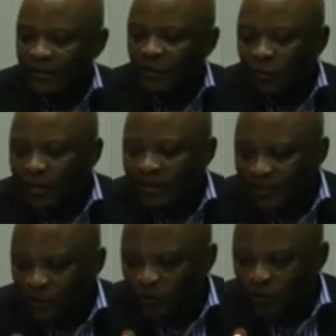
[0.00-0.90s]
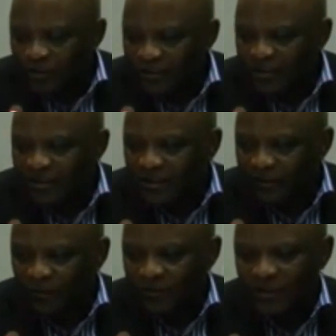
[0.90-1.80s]
requires a coordinated
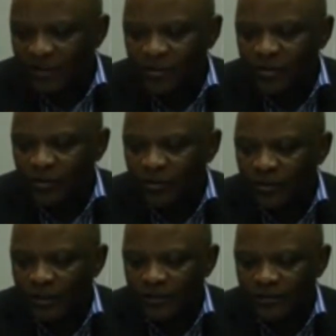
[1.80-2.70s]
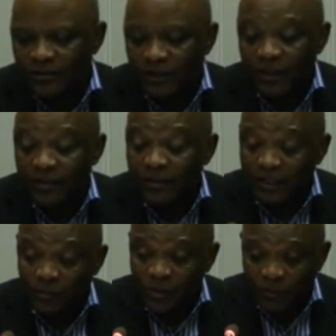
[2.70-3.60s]
effort. I mean,
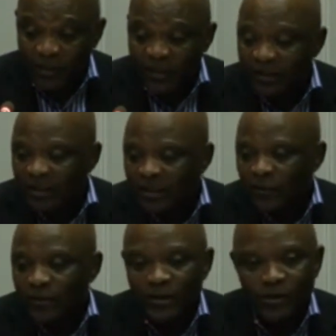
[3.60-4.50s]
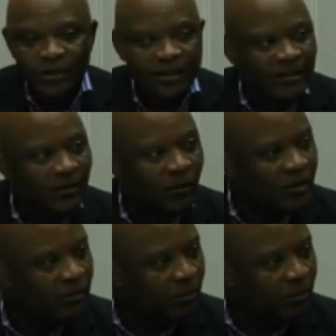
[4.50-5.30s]
as we speak, we know that the only